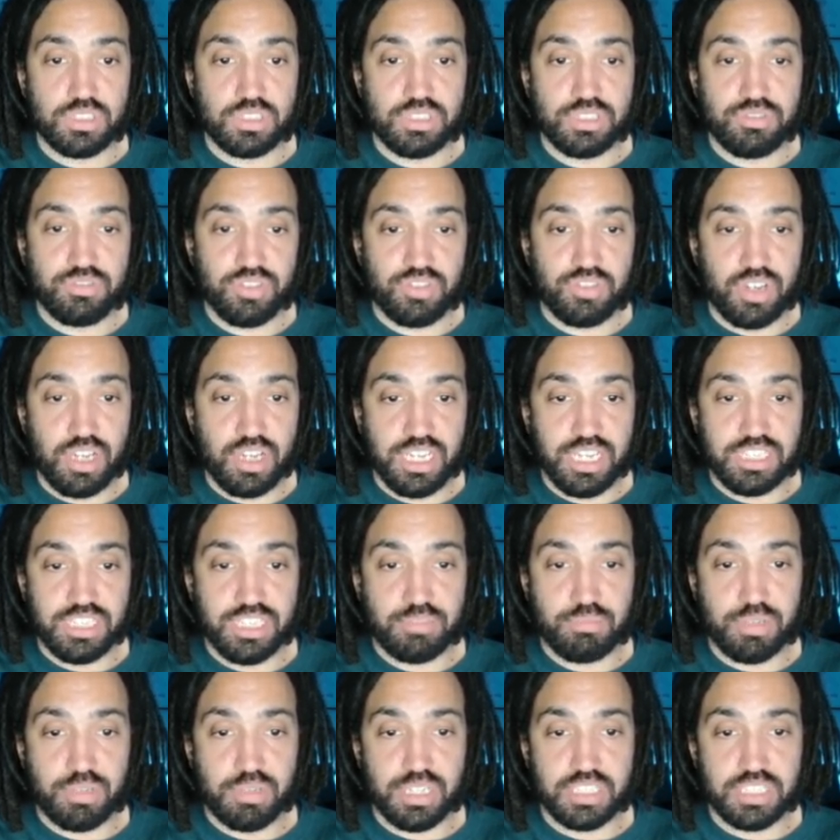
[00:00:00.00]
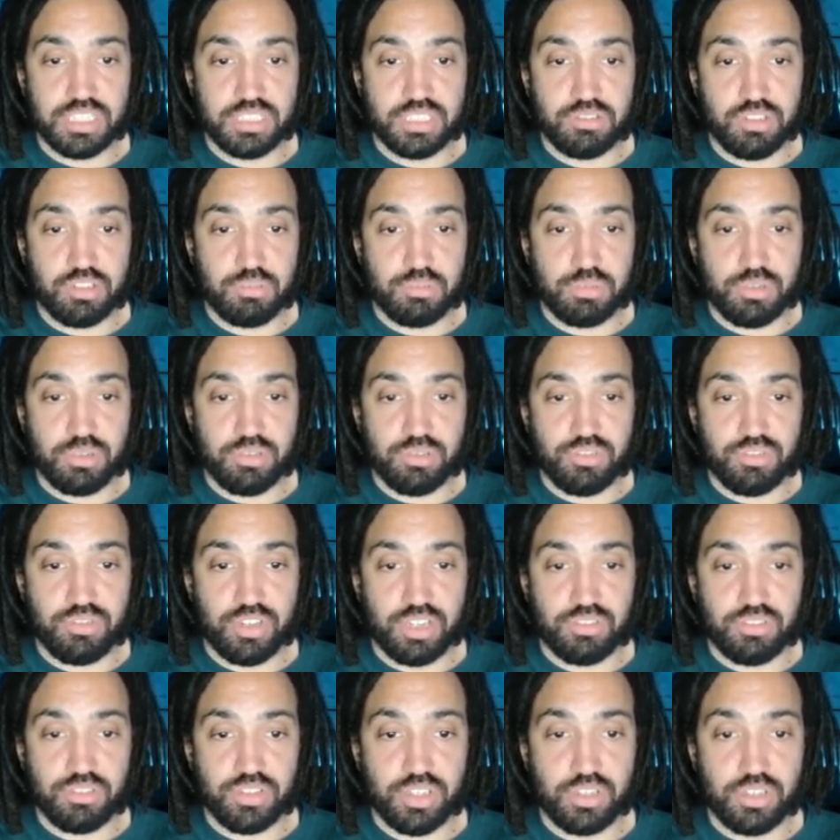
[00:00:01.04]
divided by
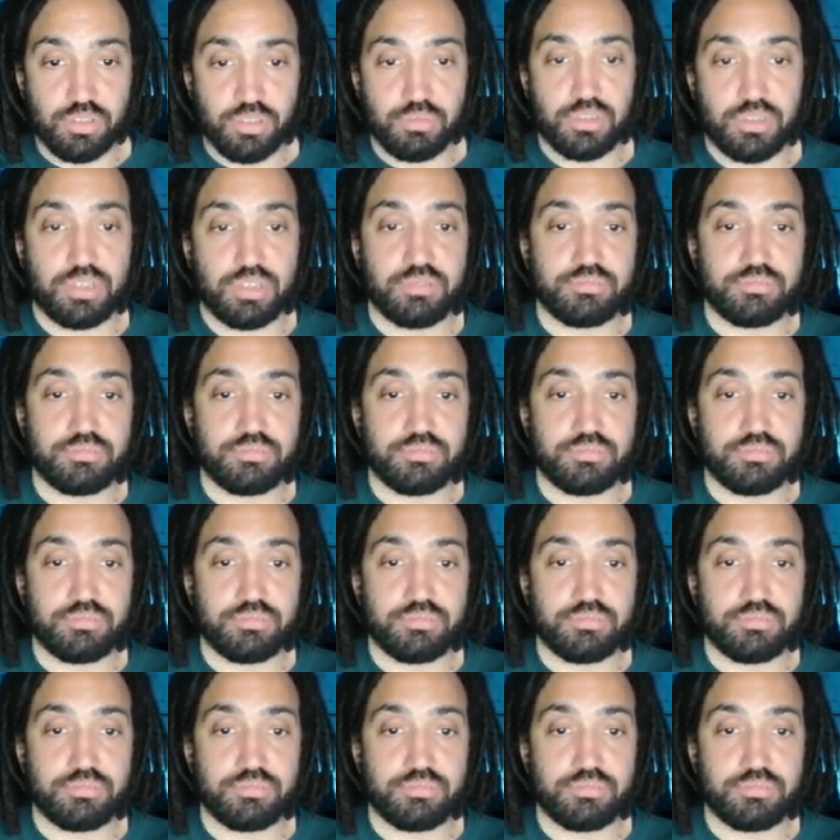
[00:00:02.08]
0.5 cubed.